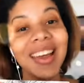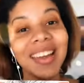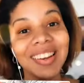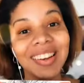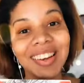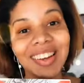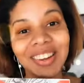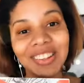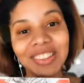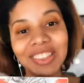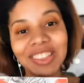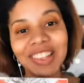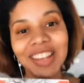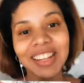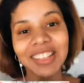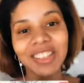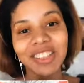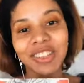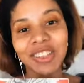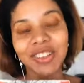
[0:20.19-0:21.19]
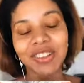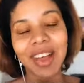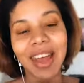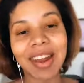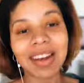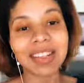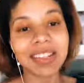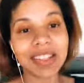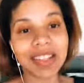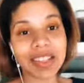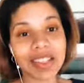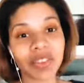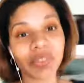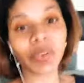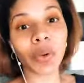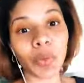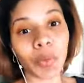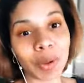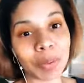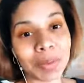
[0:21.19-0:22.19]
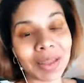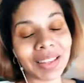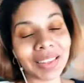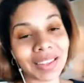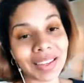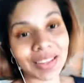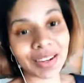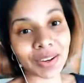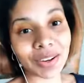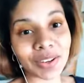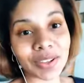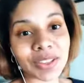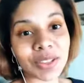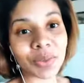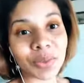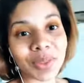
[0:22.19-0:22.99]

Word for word: Negotiation Strategies for Women Leaders